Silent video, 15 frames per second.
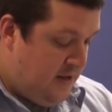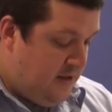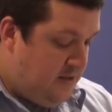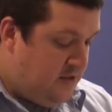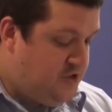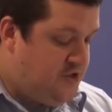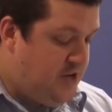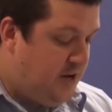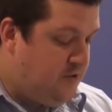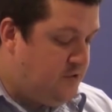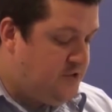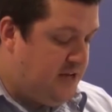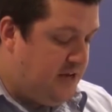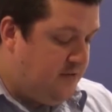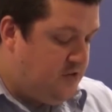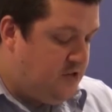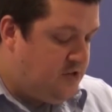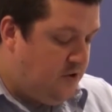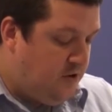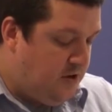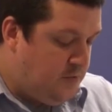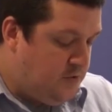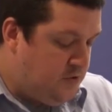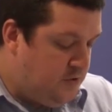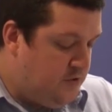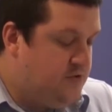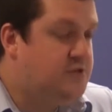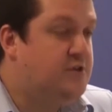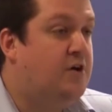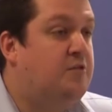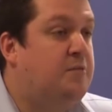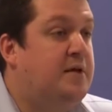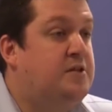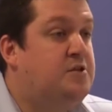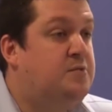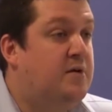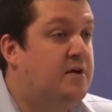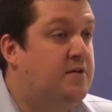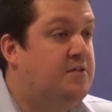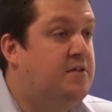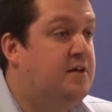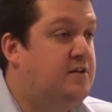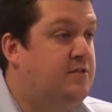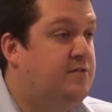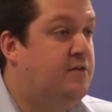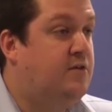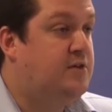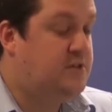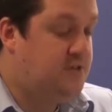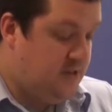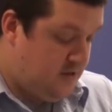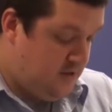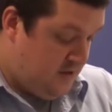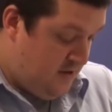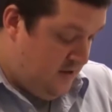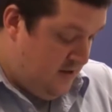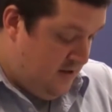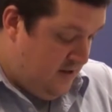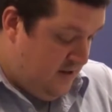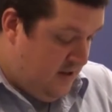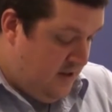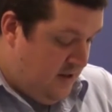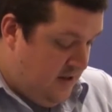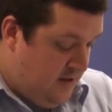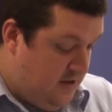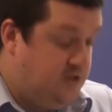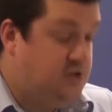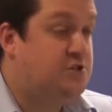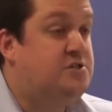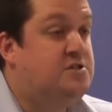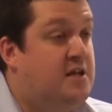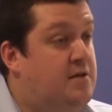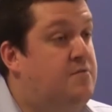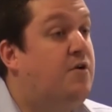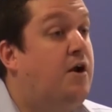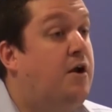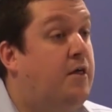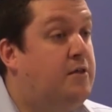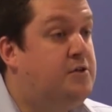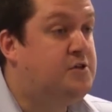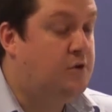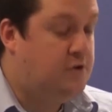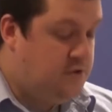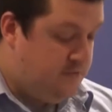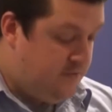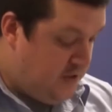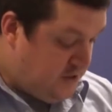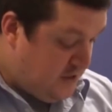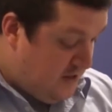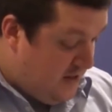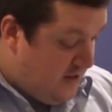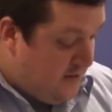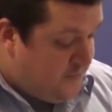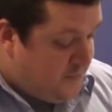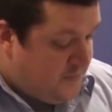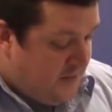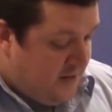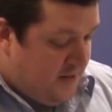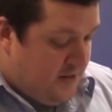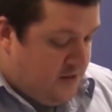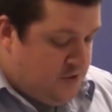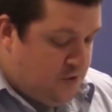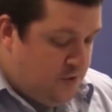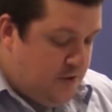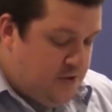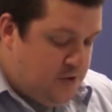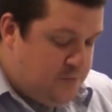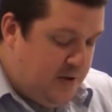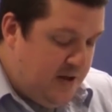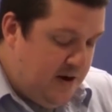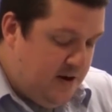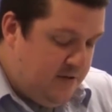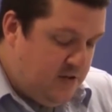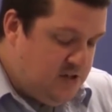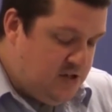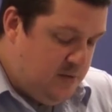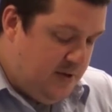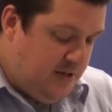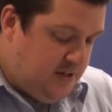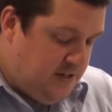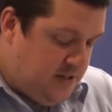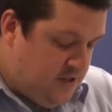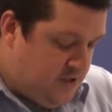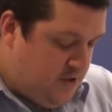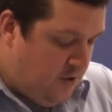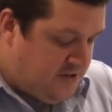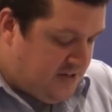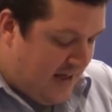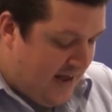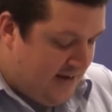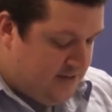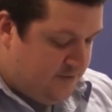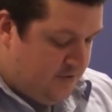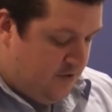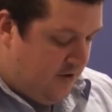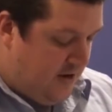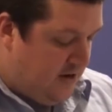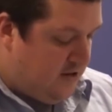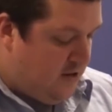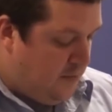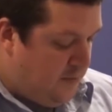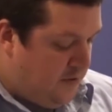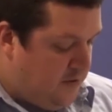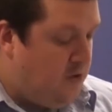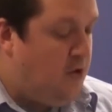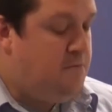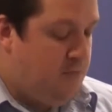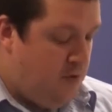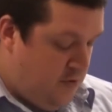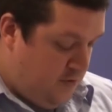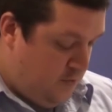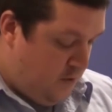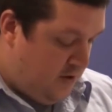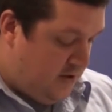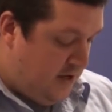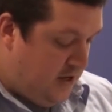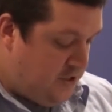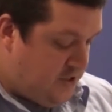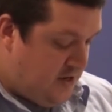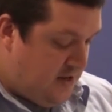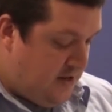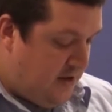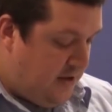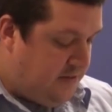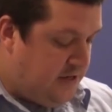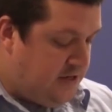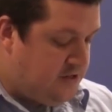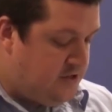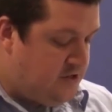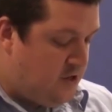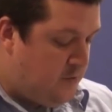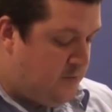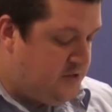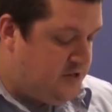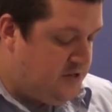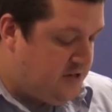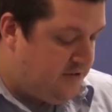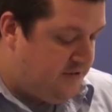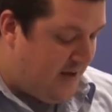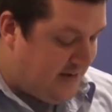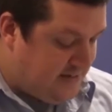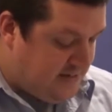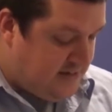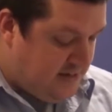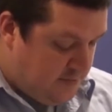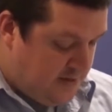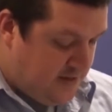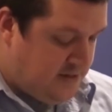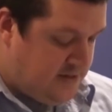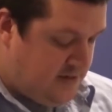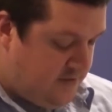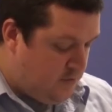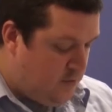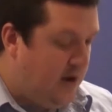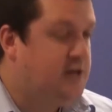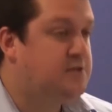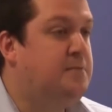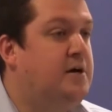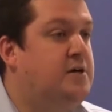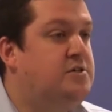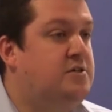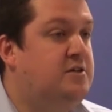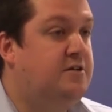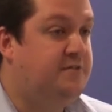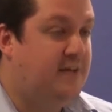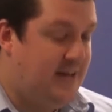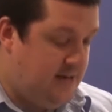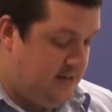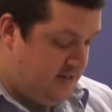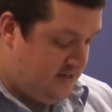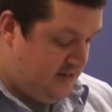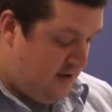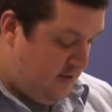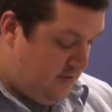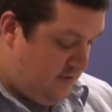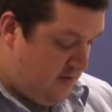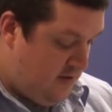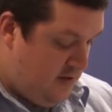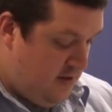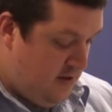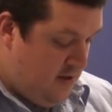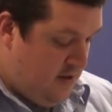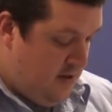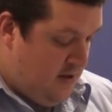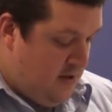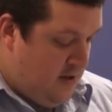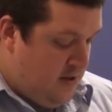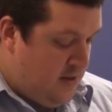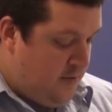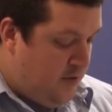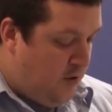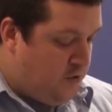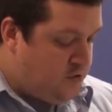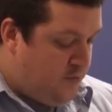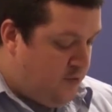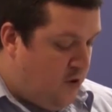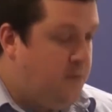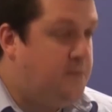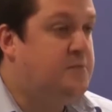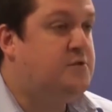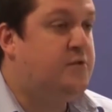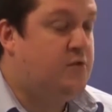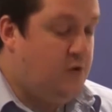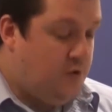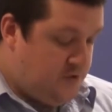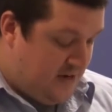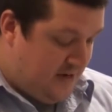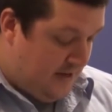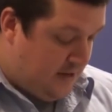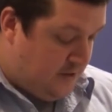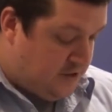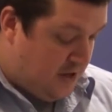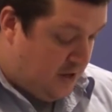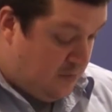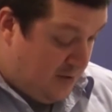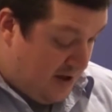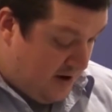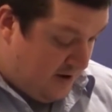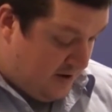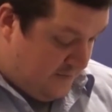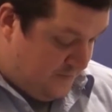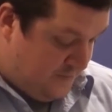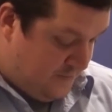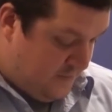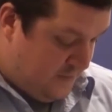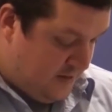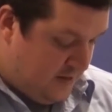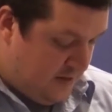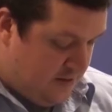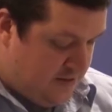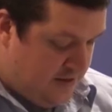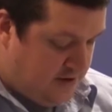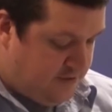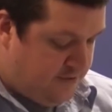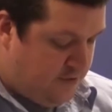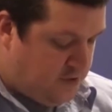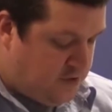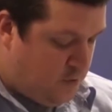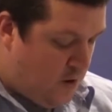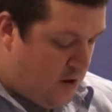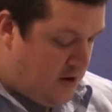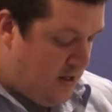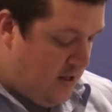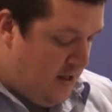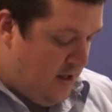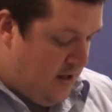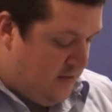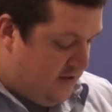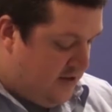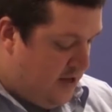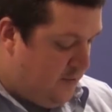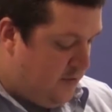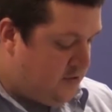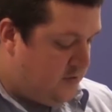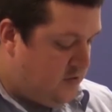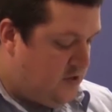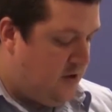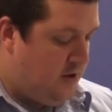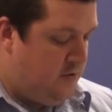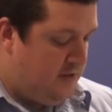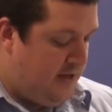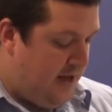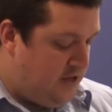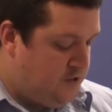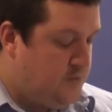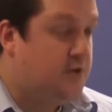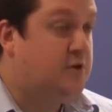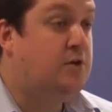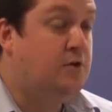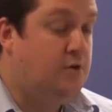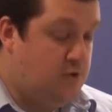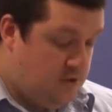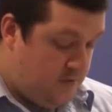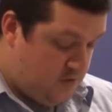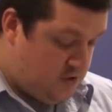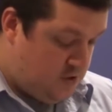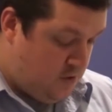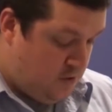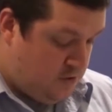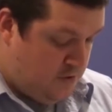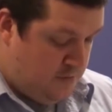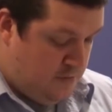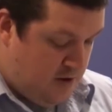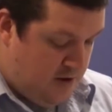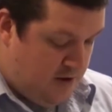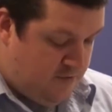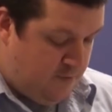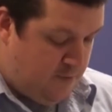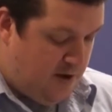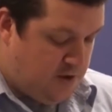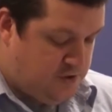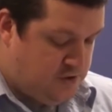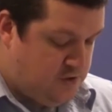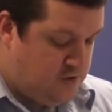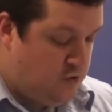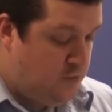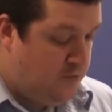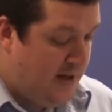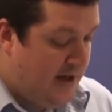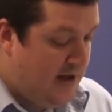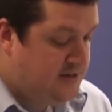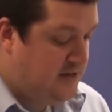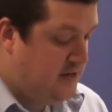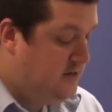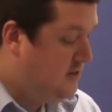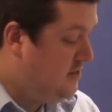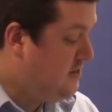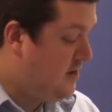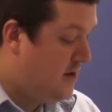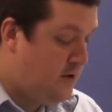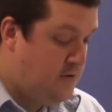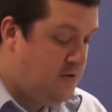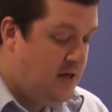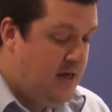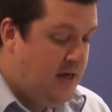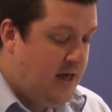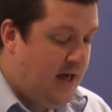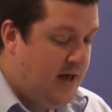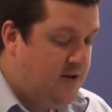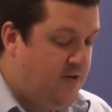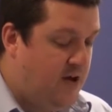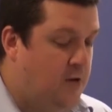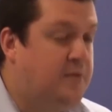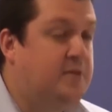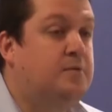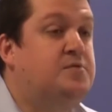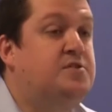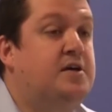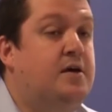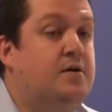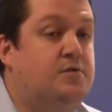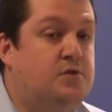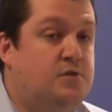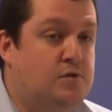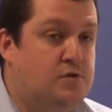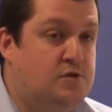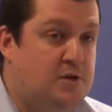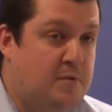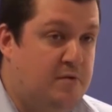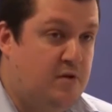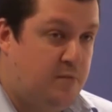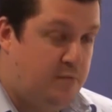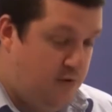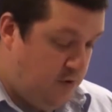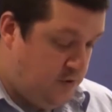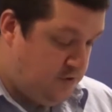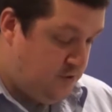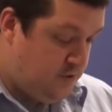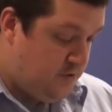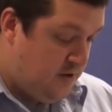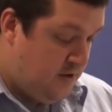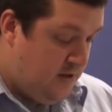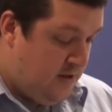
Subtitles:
This general state of disorder was only resolved by the spring of 1346, just in time for another Scottish invasion. During this period of instability, the Scots actively raided Cumberland on more than one occasion, and these disturbances affected the ability West March to defend itself. There were also problems, of course, at English-held Berwick. In 1341, the keepers of the town gates were accused of extorting money from merchants who passed into the town and of helping themselves to some of their produce.